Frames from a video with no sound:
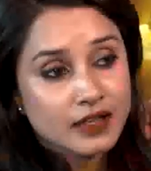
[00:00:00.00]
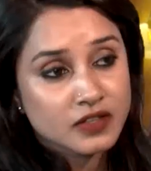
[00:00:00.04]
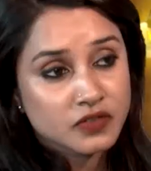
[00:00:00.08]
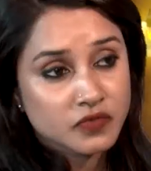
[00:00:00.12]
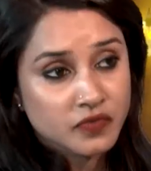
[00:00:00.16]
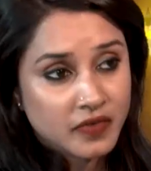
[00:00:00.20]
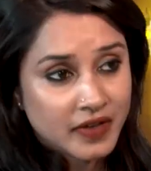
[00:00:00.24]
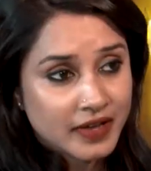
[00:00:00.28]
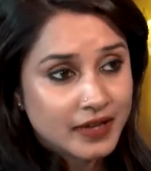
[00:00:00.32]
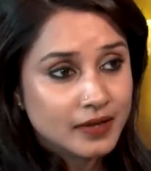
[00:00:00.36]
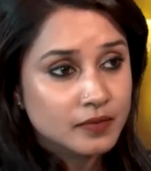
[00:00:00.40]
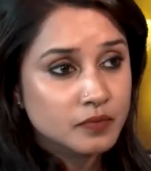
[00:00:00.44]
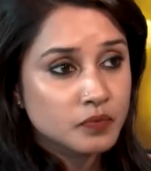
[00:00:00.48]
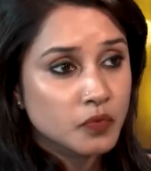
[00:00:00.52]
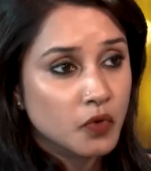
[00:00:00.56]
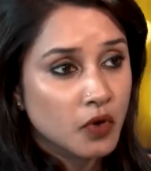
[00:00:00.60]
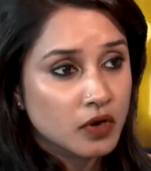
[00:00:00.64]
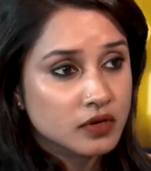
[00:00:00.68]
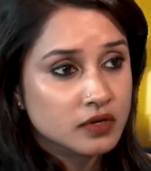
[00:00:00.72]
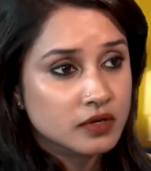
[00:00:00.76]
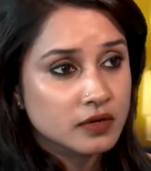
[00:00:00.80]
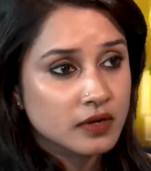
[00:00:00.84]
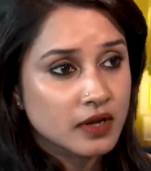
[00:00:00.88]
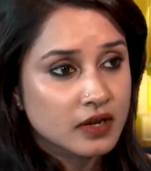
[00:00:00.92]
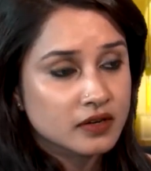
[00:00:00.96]
very
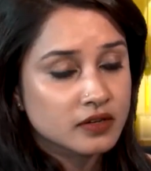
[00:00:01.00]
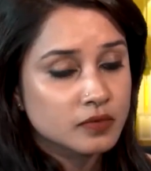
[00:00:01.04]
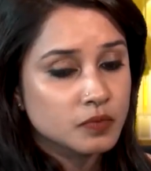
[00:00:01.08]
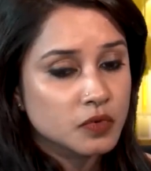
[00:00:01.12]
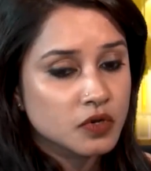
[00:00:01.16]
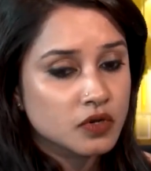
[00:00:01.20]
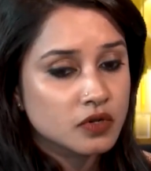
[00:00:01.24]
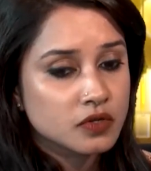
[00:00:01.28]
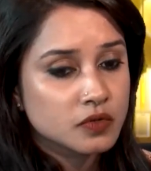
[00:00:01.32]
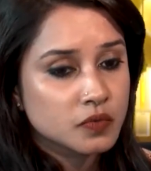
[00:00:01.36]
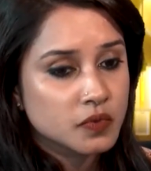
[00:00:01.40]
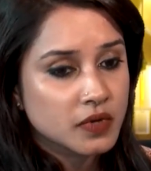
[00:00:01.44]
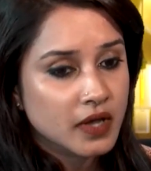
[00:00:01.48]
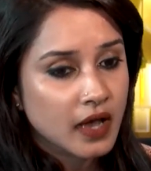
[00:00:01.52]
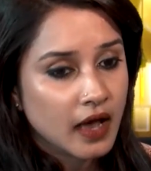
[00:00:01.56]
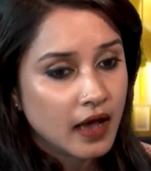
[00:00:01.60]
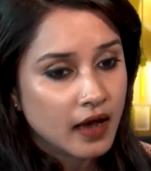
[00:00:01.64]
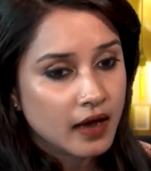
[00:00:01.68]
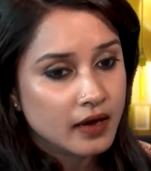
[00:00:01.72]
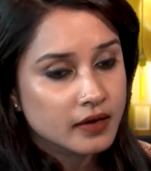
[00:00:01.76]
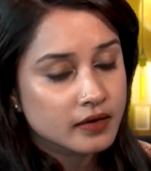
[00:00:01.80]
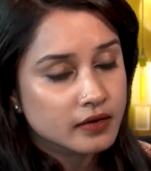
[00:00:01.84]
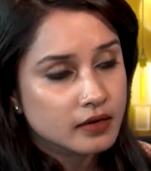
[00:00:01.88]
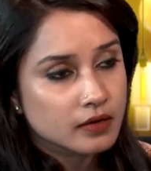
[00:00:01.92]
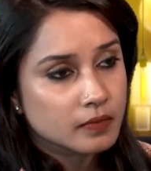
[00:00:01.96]
important actually because we
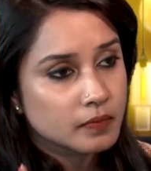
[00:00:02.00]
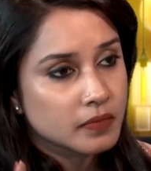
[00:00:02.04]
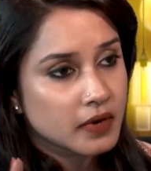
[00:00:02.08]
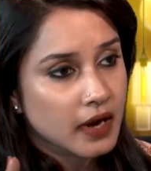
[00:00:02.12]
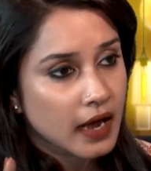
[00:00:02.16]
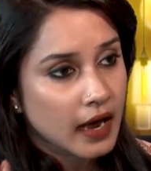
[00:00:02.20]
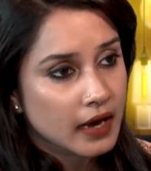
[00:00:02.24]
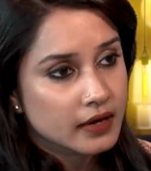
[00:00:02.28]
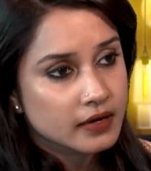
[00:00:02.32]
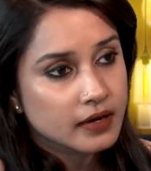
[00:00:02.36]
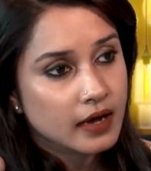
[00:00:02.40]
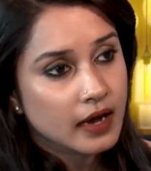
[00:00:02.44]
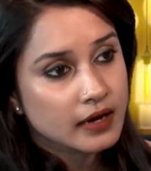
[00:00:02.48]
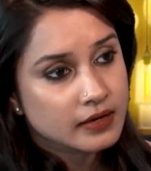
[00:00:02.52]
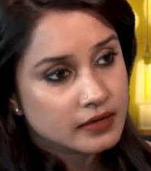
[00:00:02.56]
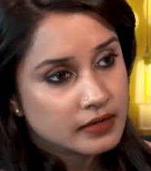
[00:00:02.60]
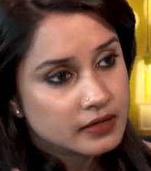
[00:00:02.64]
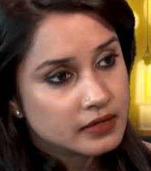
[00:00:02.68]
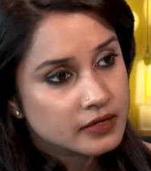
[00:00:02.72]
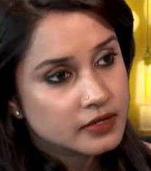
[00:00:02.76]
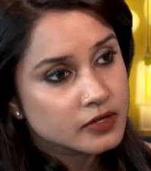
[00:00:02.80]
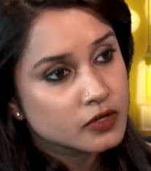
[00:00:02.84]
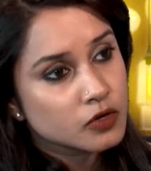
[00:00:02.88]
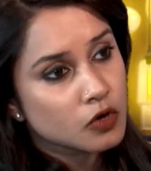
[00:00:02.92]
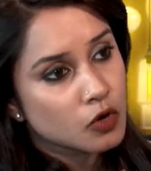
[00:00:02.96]
had a brand
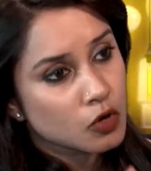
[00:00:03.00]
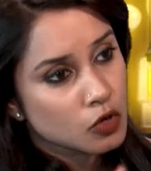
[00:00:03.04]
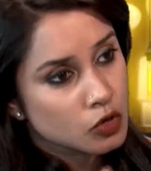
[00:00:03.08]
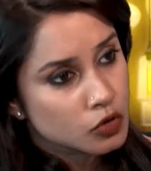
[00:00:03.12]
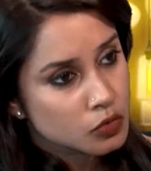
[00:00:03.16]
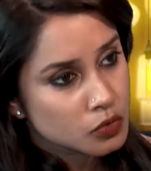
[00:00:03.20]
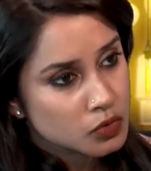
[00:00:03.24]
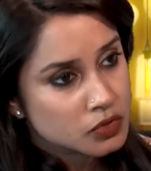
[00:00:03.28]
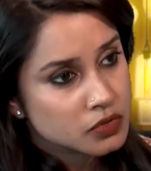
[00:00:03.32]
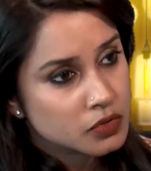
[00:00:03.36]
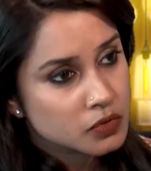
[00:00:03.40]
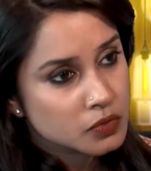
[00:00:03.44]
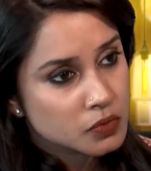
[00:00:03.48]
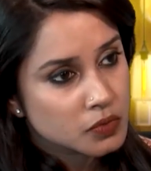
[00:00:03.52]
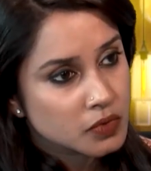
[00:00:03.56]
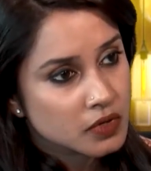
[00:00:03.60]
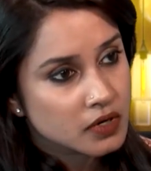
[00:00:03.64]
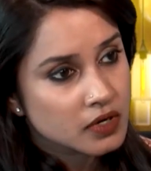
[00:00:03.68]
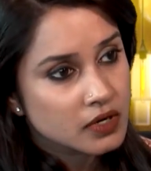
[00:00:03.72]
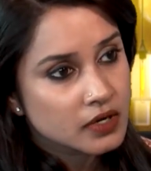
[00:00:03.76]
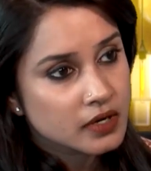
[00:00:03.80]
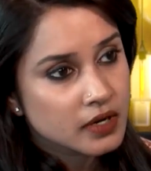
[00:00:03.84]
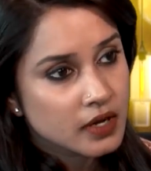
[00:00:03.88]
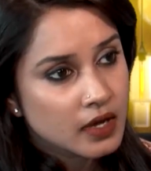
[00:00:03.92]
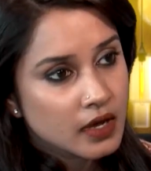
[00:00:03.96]
identity all over the
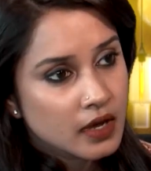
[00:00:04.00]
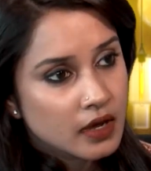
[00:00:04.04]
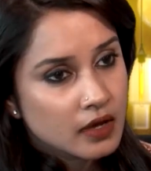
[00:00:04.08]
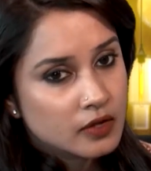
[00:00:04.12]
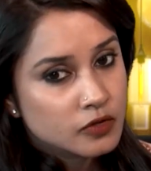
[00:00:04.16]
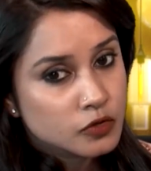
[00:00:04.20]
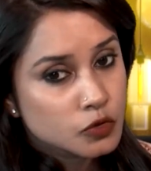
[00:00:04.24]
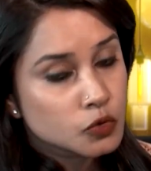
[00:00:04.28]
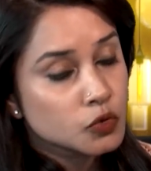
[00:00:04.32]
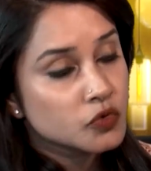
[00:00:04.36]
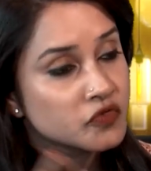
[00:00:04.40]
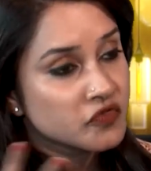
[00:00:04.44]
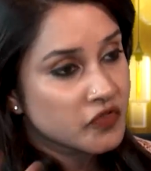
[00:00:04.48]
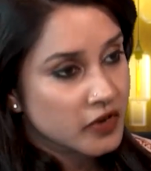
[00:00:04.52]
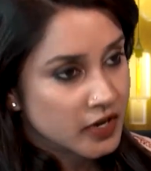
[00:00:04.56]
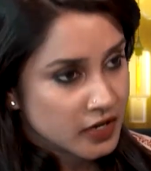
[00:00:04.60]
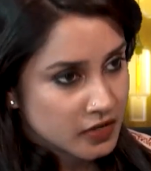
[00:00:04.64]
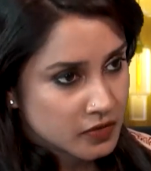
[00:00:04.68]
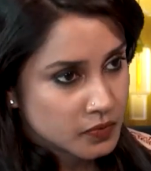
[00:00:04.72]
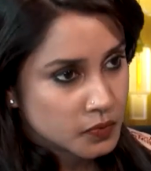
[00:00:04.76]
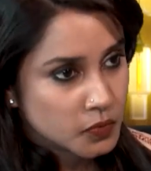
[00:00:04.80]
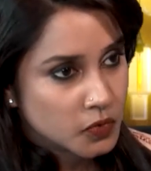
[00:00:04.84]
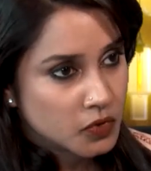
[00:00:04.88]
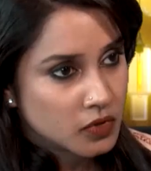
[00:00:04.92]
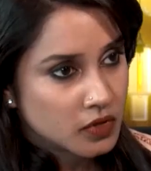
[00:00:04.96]
world through
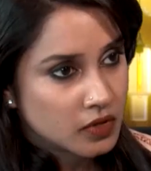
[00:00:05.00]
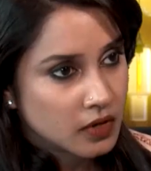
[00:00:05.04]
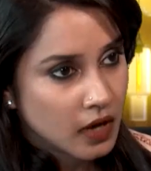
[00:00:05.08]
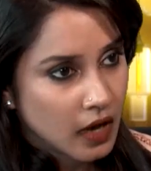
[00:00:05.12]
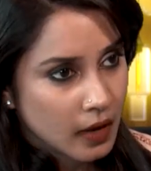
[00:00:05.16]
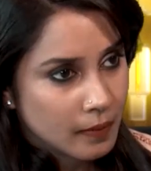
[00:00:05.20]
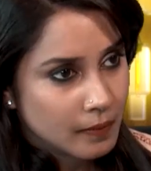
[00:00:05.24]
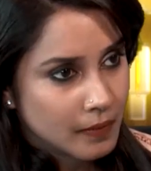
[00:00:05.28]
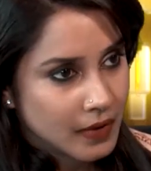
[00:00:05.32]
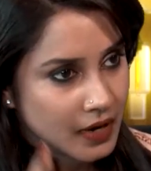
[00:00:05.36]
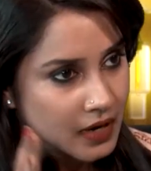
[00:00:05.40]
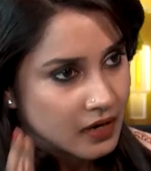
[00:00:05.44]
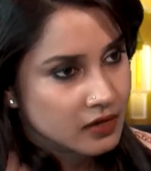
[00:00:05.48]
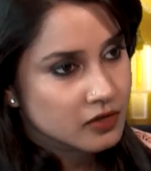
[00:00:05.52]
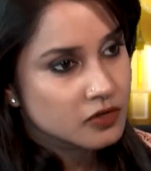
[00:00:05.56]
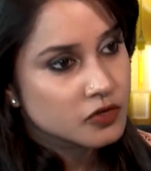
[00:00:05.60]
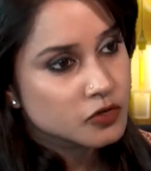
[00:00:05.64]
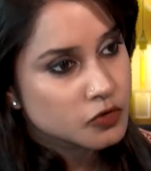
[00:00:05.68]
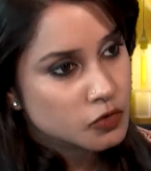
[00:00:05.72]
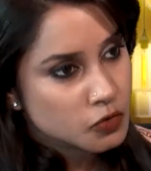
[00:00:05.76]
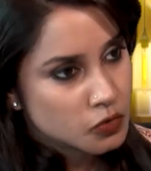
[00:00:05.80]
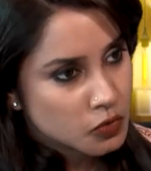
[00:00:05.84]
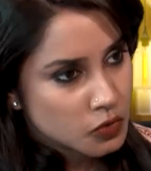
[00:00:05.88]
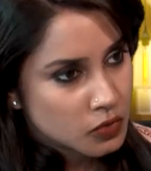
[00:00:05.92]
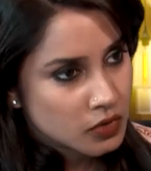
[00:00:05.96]
Facebook, our main
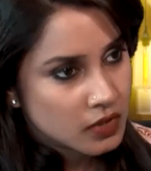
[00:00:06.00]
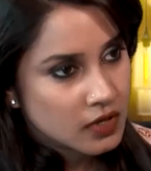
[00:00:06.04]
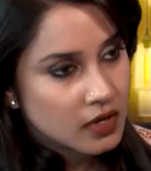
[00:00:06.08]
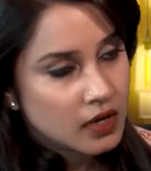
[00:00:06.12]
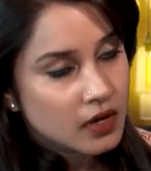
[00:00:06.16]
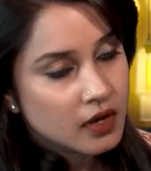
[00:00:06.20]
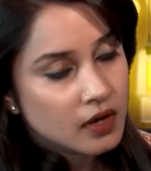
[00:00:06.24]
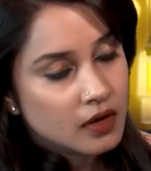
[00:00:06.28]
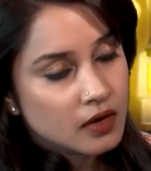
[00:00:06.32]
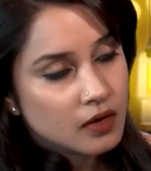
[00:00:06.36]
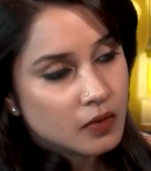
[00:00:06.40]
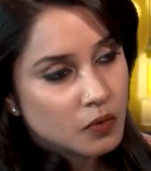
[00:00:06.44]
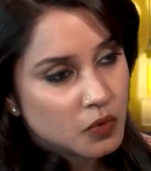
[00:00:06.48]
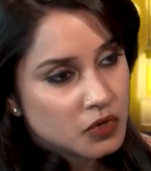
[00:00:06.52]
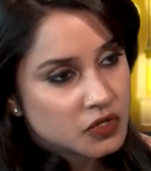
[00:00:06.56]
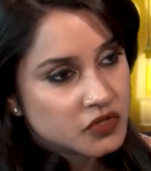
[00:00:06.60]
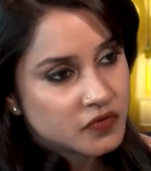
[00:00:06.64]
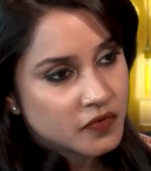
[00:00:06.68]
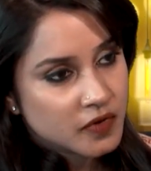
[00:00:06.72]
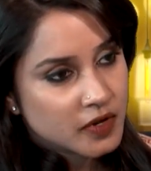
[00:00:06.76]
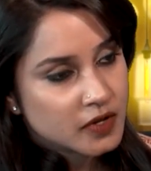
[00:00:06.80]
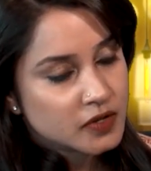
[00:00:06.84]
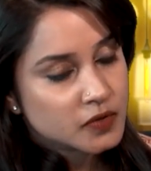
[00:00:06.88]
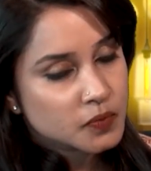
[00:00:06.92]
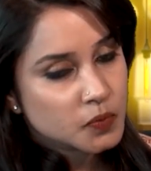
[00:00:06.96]
tool was
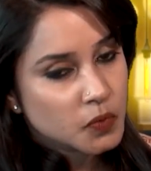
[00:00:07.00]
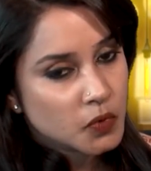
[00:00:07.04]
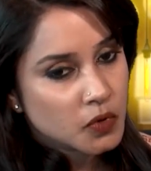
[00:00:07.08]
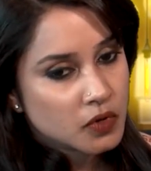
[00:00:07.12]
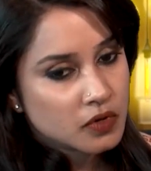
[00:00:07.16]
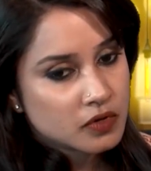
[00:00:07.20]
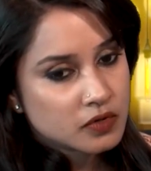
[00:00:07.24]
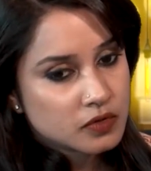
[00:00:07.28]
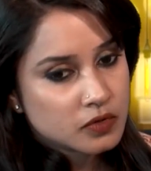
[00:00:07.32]
Facebook.